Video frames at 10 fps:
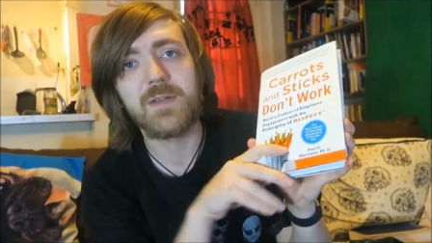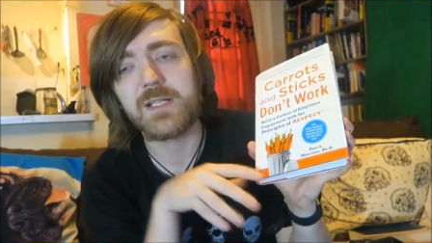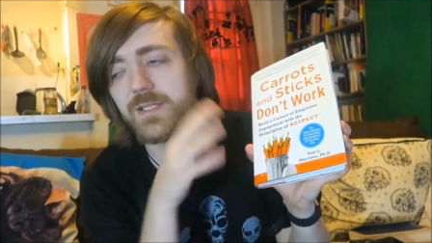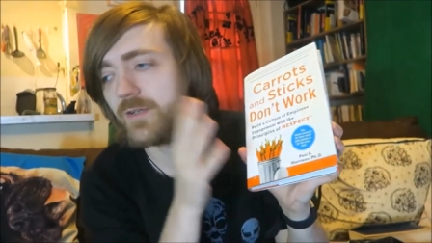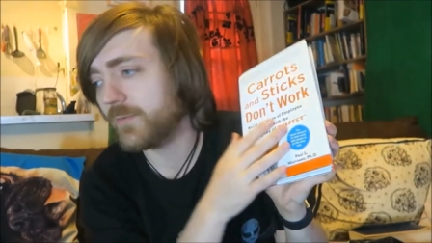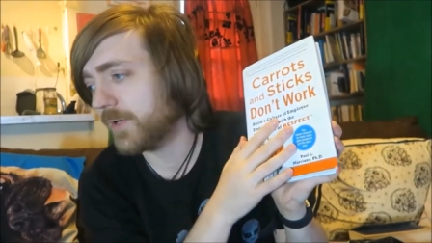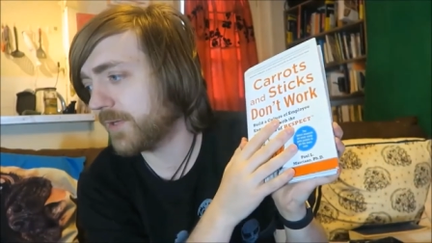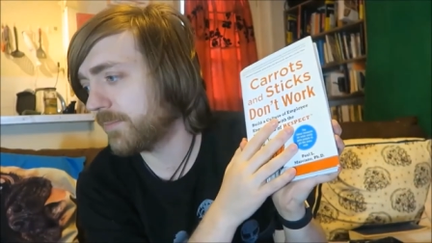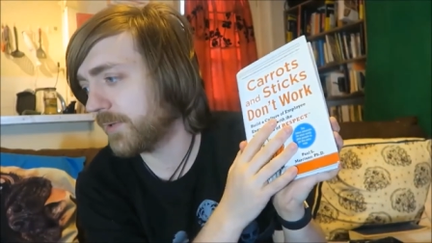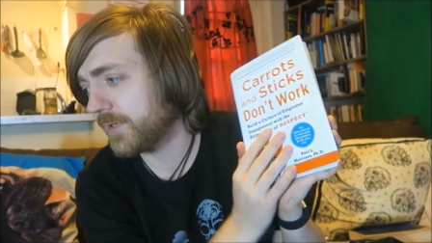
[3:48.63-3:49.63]
This is another one of
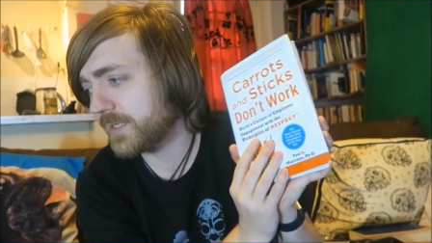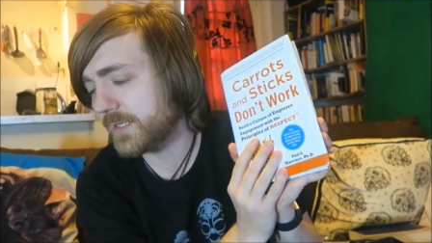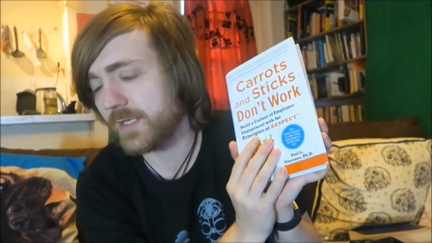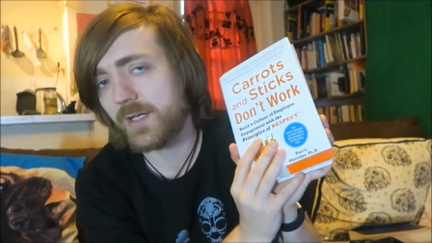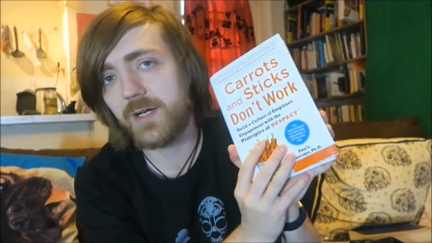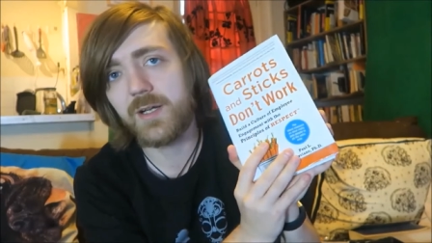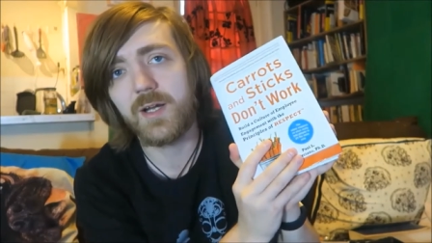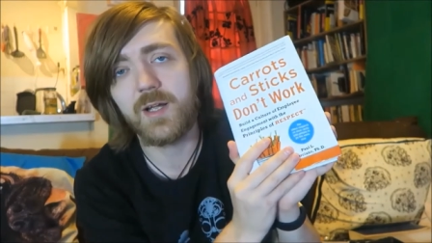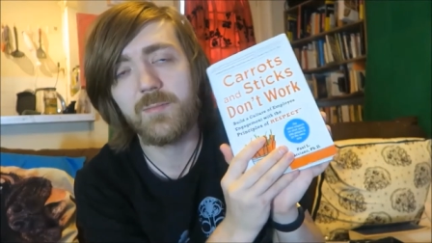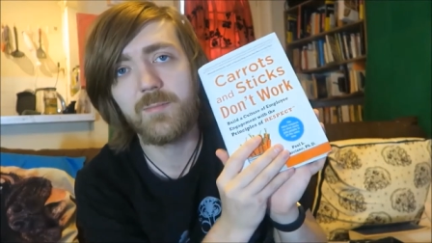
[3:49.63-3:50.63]
the books that
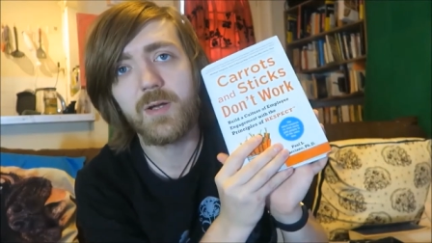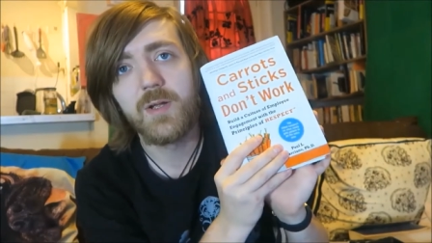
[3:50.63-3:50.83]
I'm